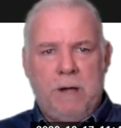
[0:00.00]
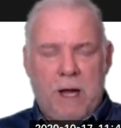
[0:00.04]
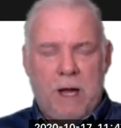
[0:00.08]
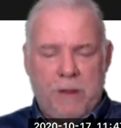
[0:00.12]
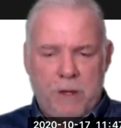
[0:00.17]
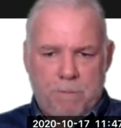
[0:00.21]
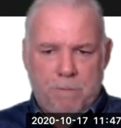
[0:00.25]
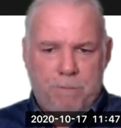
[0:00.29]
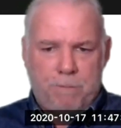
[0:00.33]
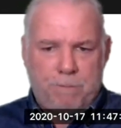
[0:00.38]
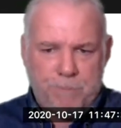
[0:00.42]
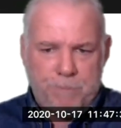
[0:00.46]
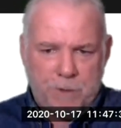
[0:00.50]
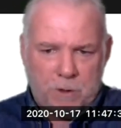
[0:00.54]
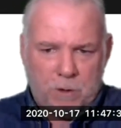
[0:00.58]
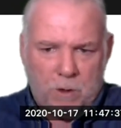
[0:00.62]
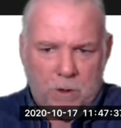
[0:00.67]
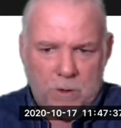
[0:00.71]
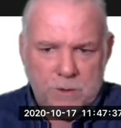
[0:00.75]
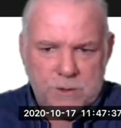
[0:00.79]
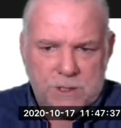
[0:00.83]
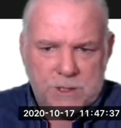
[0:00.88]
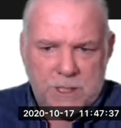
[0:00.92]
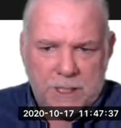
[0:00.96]
Now they're
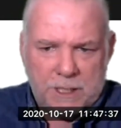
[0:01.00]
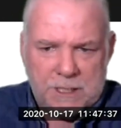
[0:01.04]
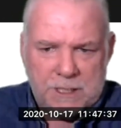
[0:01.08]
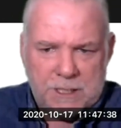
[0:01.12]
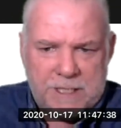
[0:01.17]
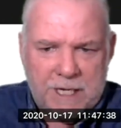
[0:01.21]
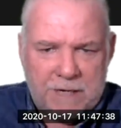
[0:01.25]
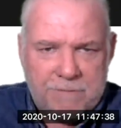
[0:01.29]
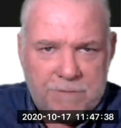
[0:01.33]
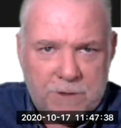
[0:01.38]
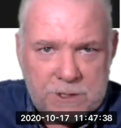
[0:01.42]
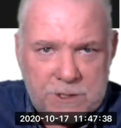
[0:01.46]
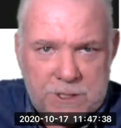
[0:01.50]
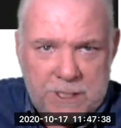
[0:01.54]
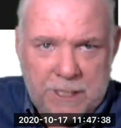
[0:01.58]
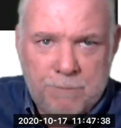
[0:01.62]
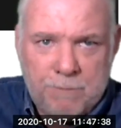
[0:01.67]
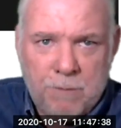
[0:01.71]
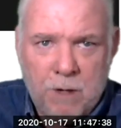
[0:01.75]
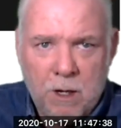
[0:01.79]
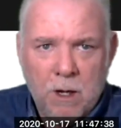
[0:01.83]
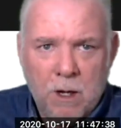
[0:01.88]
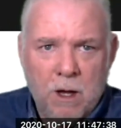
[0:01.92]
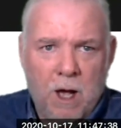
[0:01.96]
hosting a Denver
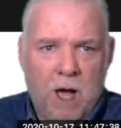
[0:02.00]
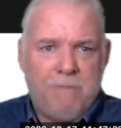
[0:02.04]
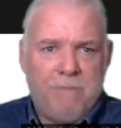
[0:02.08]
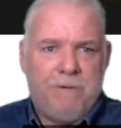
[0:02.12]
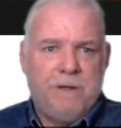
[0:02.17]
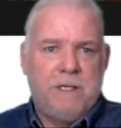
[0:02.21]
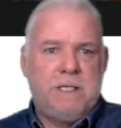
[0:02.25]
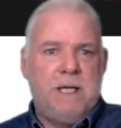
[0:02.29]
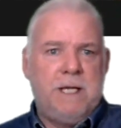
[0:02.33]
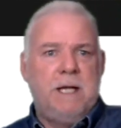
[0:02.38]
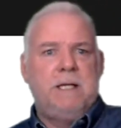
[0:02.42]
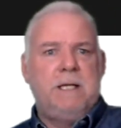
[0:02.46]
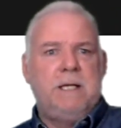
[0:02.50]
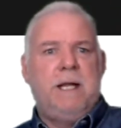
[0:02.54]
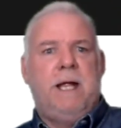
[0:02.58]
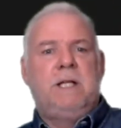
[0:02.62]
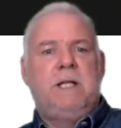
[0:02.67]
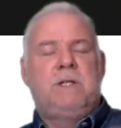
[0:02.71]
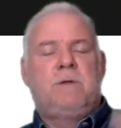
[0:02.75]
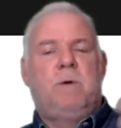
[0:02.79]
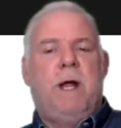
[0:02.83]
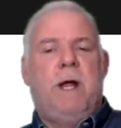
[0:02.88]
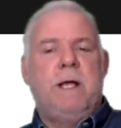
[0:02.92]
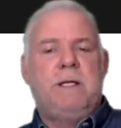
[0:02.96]
team off a 10
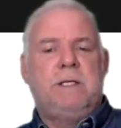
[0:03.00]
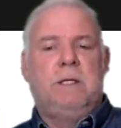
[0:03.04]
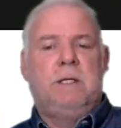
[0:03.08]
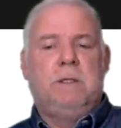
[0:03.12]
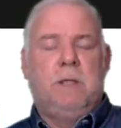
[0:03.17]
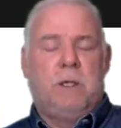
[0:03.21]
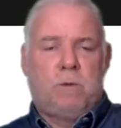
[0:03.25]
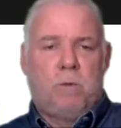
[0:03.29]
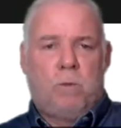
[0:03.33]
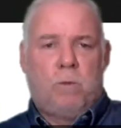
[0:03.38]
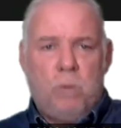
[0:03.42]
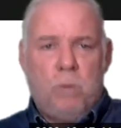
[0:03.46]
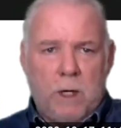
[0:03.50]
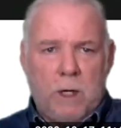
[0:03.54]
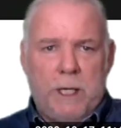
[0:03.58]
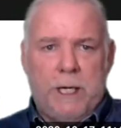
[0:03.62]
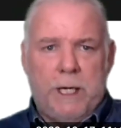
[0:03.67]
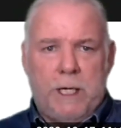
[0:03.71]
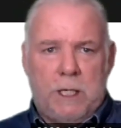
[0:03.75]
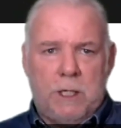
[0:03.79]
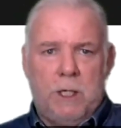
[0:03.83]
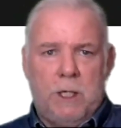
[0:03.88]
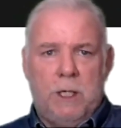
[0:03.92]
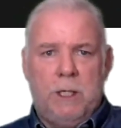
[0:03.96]
days rest that looked
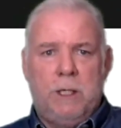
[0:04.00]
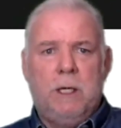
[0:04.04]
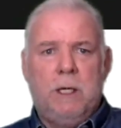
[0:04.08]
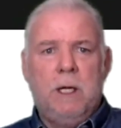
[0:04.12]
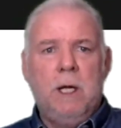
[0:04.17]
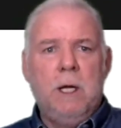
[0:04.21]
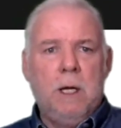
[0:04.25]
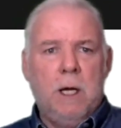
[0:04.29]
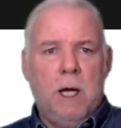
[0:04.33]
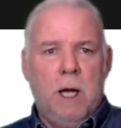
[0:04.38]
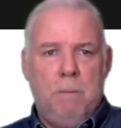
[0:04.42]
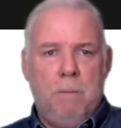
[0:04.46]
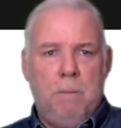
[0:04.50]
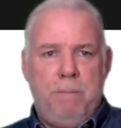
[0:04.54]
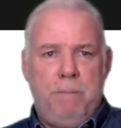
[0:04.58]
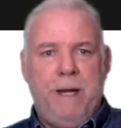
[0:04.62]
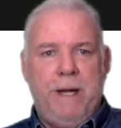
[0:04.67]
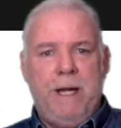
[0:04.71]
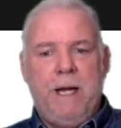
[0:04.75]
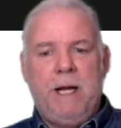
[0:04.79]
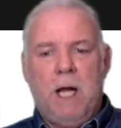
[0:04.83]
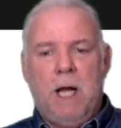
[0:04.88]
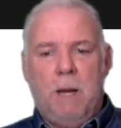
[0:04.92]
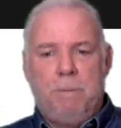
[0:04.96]
really good,
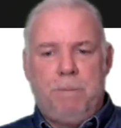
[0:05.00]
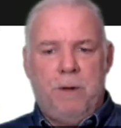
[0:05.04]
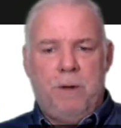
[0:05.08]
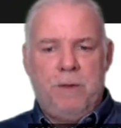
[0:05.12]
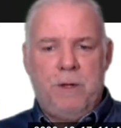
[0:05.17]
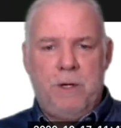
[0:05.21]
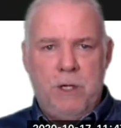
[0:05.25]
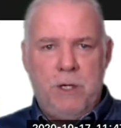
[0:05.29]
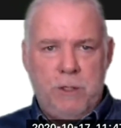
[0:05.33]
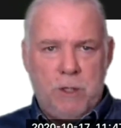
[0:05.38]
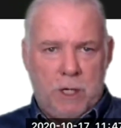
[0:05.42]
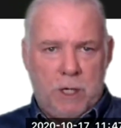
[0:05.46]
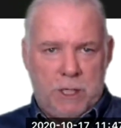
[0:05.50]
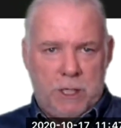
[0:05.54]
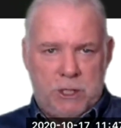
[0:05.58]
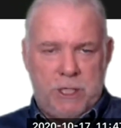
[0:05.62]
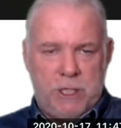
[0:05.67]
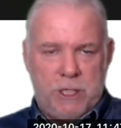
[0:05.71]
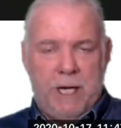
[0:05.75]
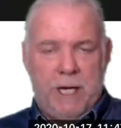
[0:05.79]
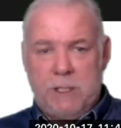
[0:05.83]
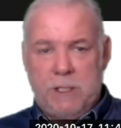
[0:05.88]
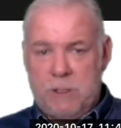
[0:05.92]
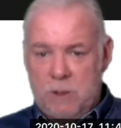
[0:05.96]
beating up on the New York
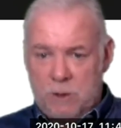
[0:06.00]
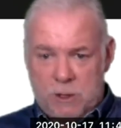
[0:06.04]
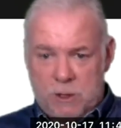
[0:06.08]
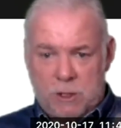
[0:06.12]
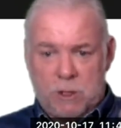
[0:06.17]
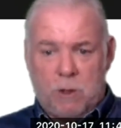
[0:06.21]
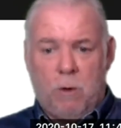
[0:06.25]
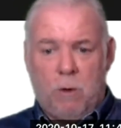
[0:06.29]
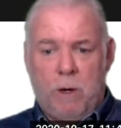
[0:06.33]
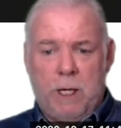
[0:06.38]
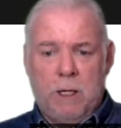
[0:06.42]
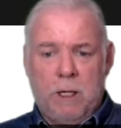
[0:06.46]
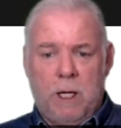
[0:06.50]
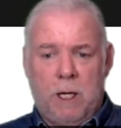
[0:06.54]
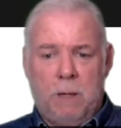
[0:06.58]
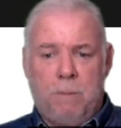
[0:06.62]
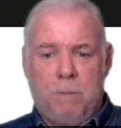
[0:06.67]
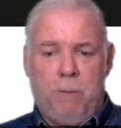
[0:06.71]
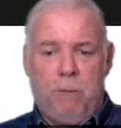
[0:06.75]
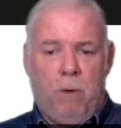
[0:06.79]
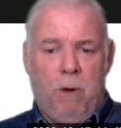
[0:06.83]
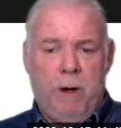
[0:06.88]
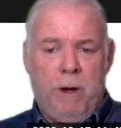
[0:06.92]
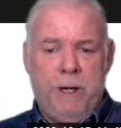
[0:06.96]
Jets, or scoring a lot
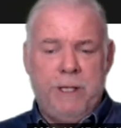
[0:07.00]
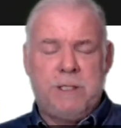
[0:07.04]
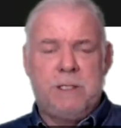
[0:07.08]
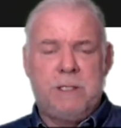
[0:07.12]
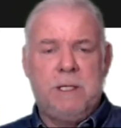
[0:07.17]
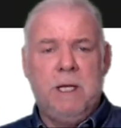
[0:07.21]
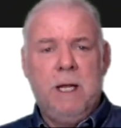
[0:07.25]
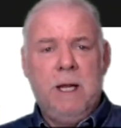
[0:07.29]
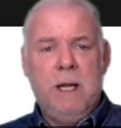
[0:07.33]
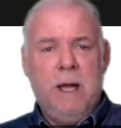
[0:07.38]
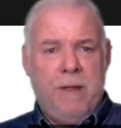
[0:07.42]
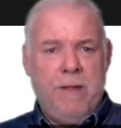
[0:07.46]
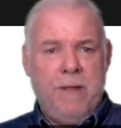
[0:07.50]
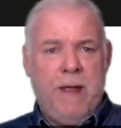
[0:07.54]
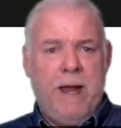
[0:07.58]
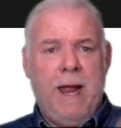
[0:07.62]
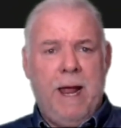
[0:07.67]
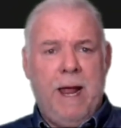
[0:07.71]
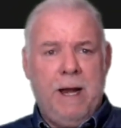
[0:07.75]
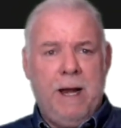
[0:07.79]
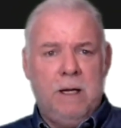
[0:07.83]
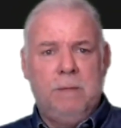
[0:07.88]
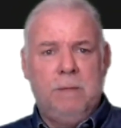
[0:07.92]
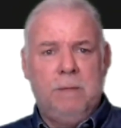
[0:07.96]
of points, and they
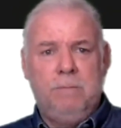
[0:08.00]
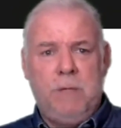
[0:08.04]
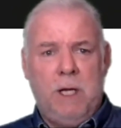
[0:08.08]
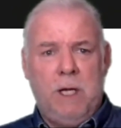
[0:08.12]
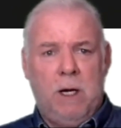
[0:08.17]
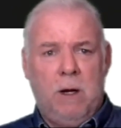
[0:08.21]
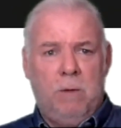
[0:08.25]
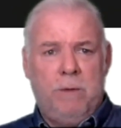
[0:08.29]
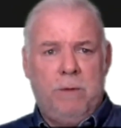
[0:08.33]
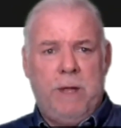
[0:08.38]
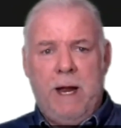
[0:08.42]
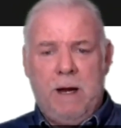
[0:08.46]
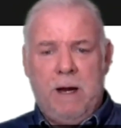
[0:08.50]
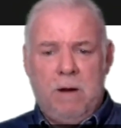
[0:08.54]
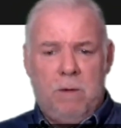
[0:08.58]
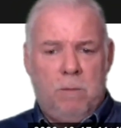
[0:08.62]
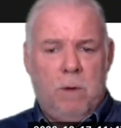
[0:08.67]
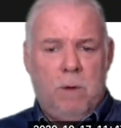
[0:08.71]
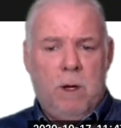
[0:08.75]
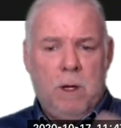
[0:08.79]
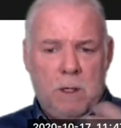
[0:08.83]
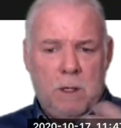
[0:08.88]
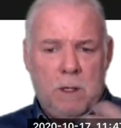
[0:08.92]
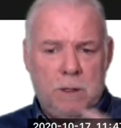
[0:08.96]
had a
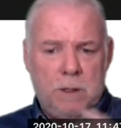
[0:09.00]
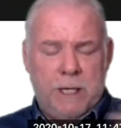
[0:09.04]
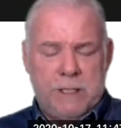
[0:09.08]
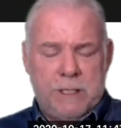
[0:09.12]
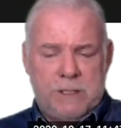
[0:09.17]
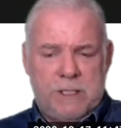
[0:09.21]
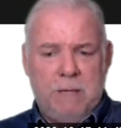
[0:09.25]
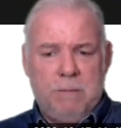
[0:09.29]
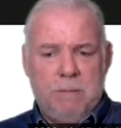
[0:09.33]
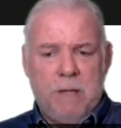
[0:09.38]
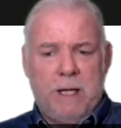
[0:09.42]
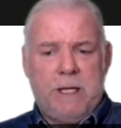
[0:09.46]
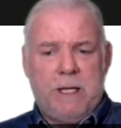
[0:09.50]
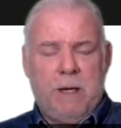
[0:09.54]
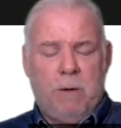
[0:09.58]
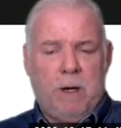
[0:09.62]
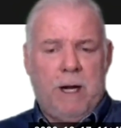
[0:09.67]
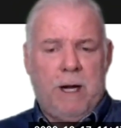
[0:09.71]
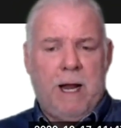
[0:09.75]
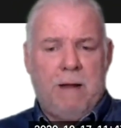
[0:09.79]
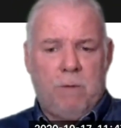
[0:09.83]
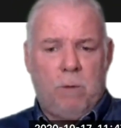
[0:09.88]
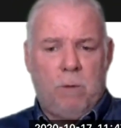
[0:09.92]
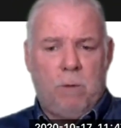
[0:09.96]
it seemed like they
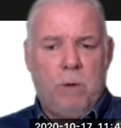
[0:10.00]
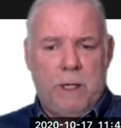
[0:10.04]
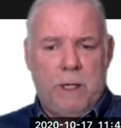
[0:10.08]
were going to have a